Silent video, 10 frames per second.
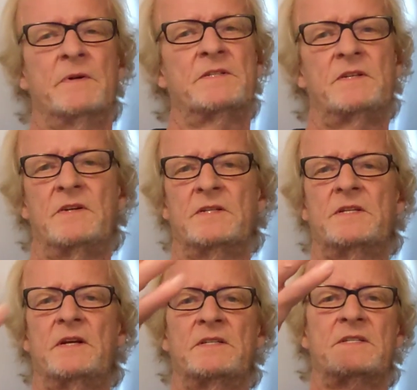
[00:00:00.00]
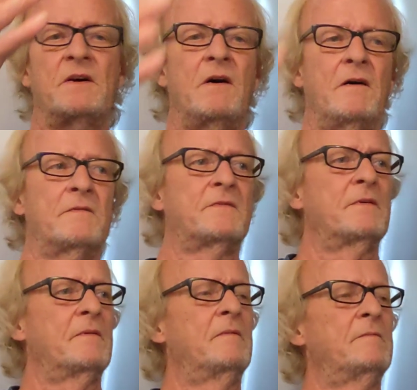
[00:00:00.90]
was just a soft
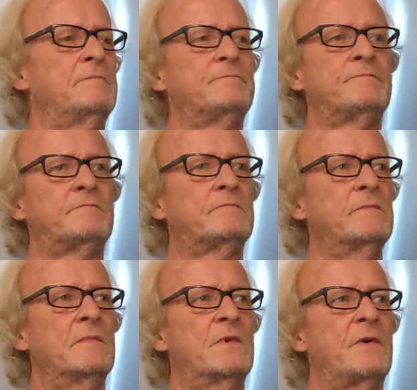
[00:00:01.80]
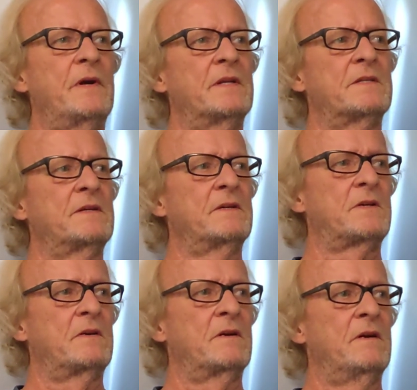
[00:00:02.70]

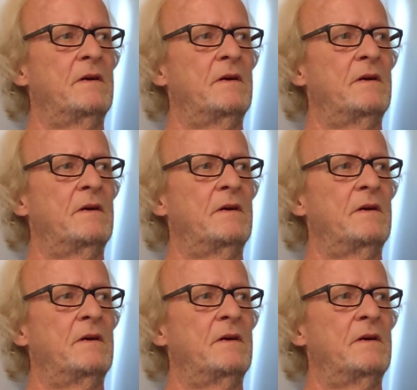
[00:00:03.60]
transition.